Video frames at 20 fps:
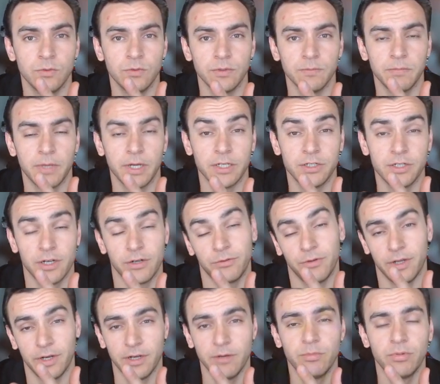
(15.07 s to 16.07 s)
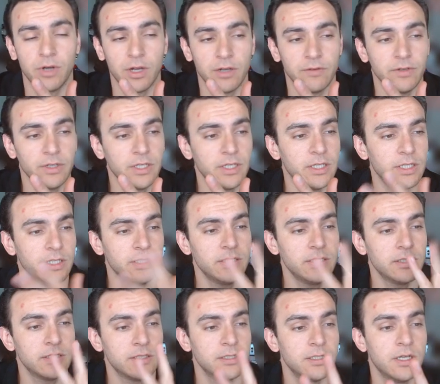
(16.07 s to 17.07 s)
by generating private
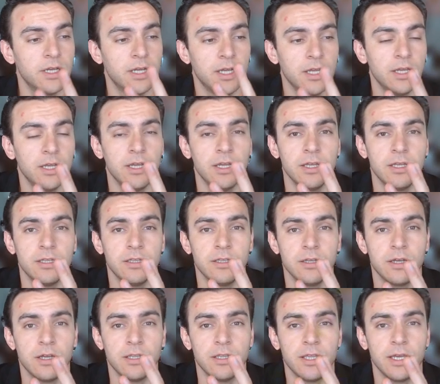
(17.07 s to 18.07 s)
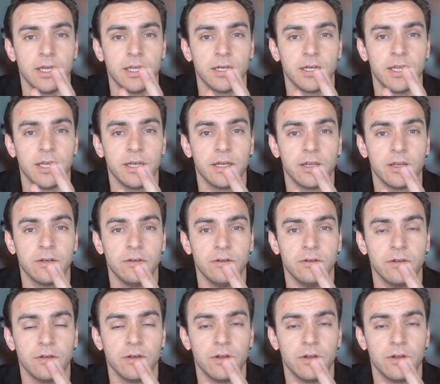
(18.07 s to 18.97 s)
keys, and then getting